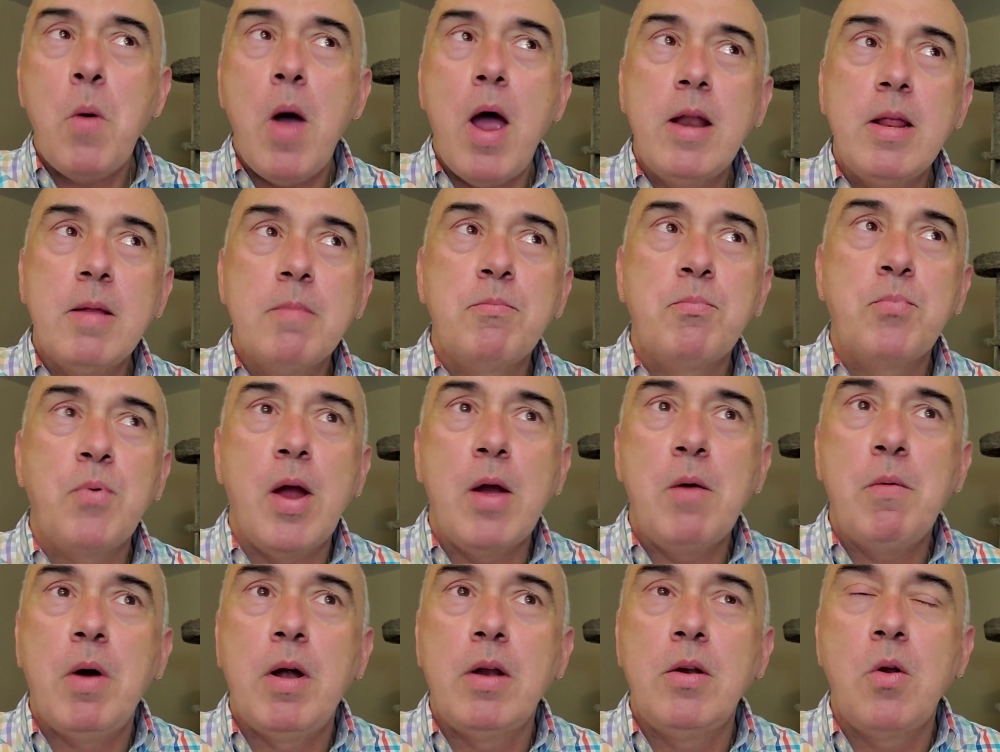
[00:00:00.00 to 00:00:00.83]
I don't know why I
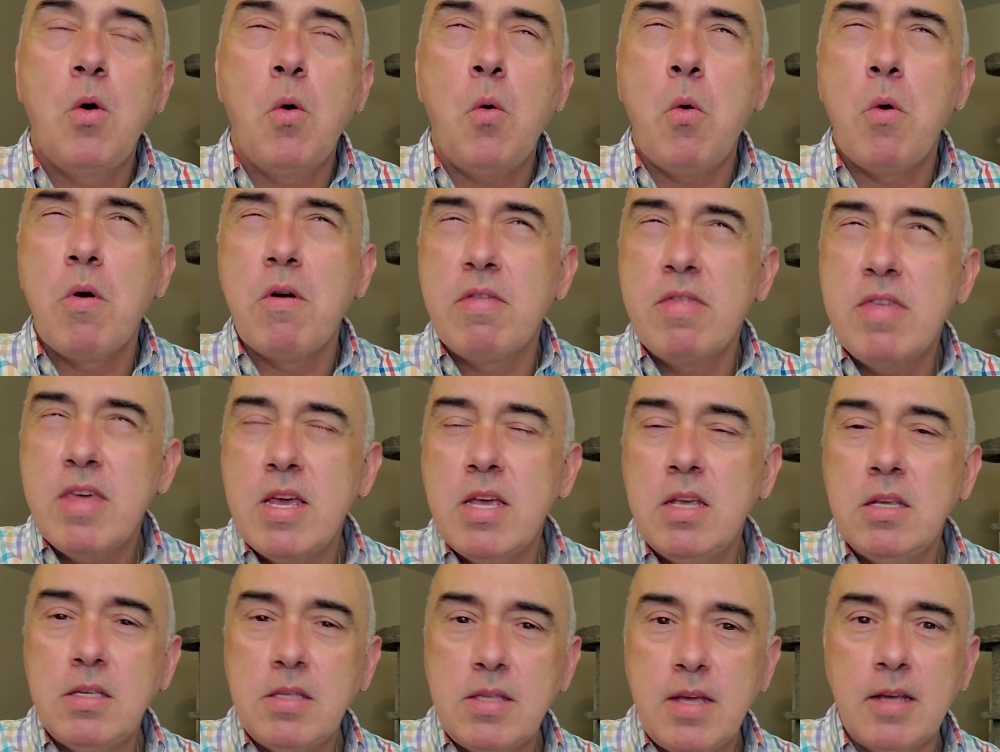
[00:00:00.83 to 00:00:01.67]
didn't bring one
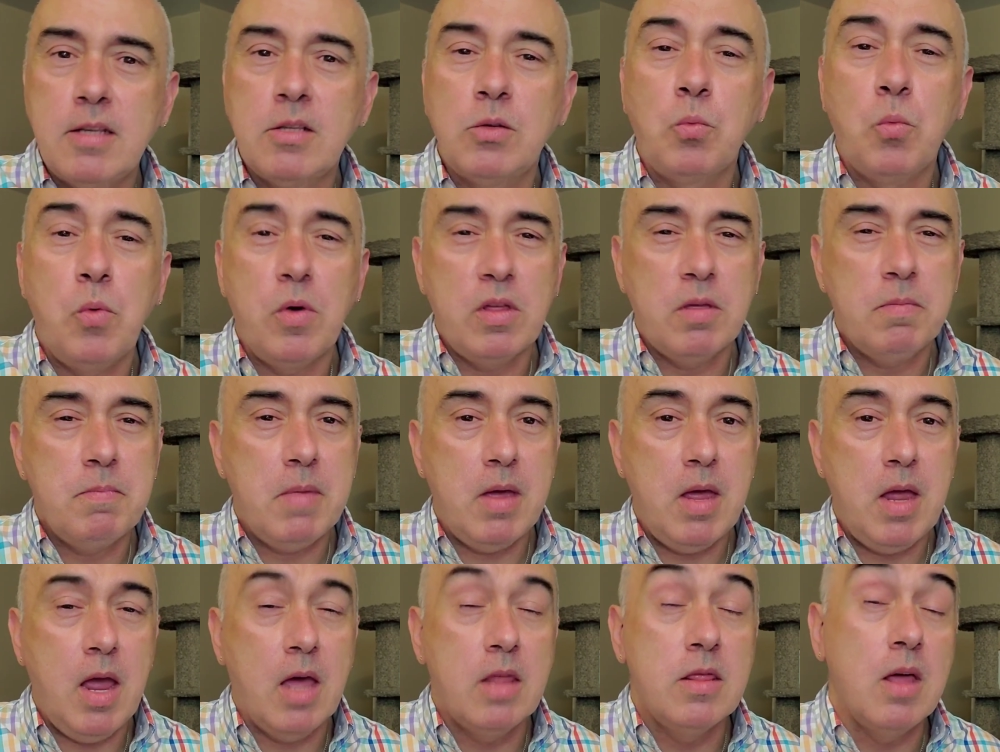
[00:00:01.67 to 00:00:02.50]
or these things
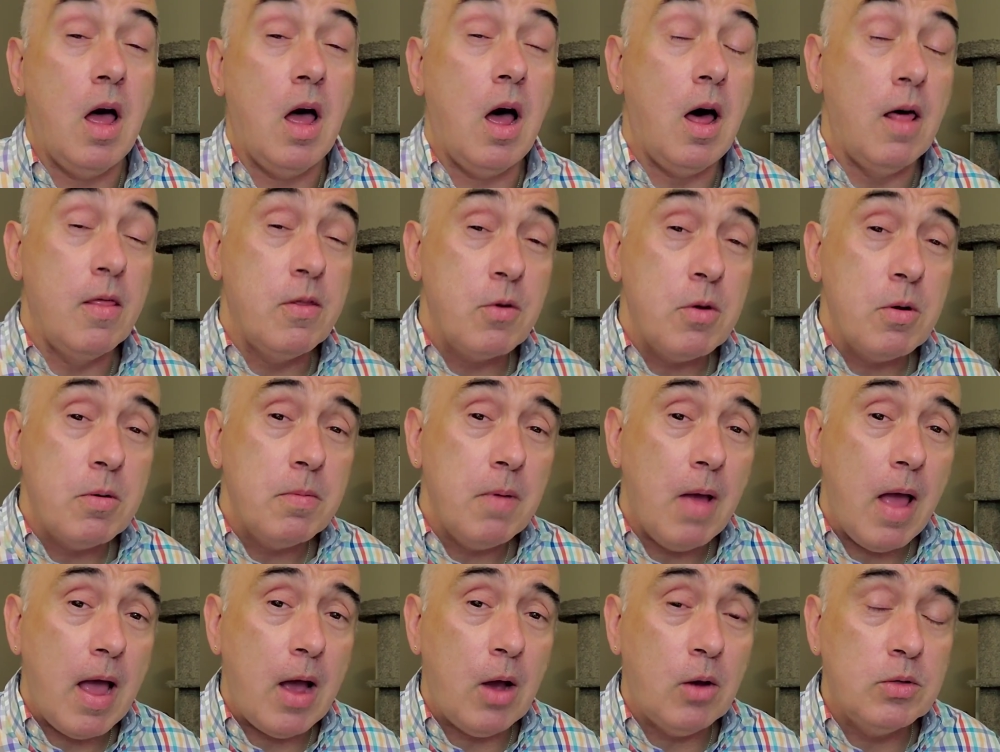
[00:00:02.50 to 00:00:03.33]
with me in the
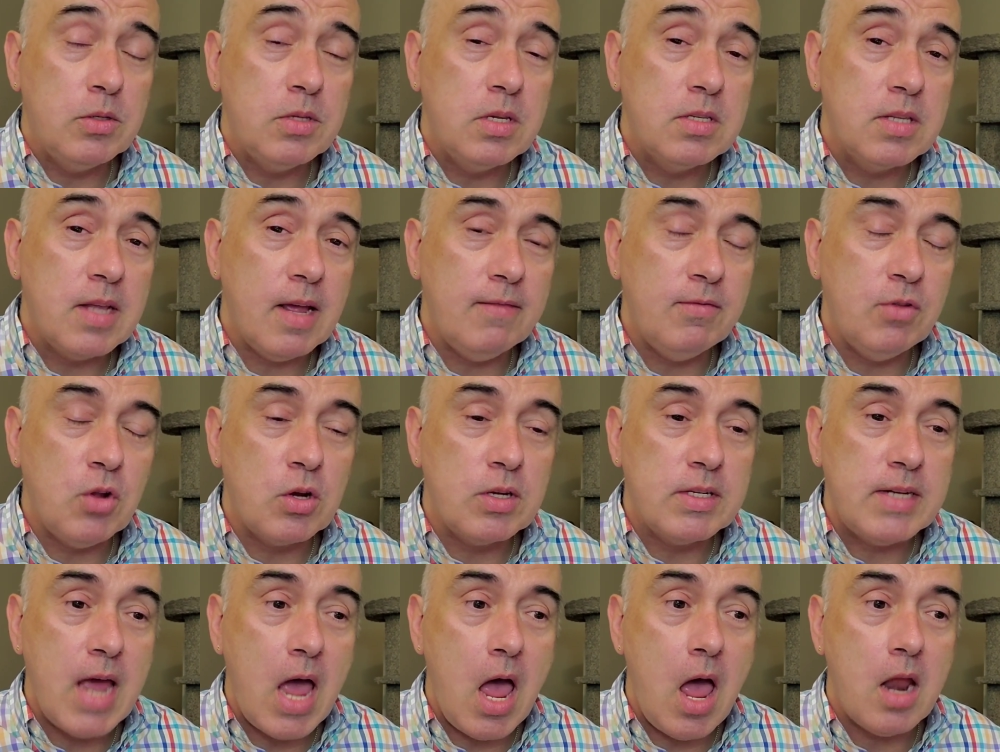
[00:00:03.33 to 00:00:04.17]
other
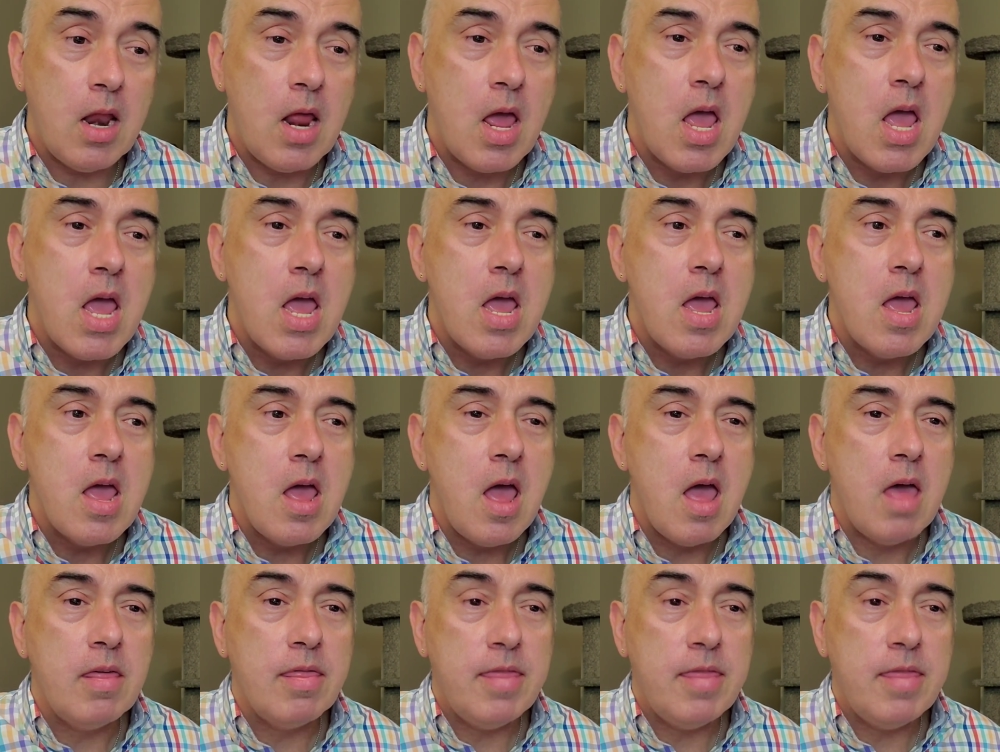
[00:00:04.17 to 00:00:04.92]
houses I've looked at.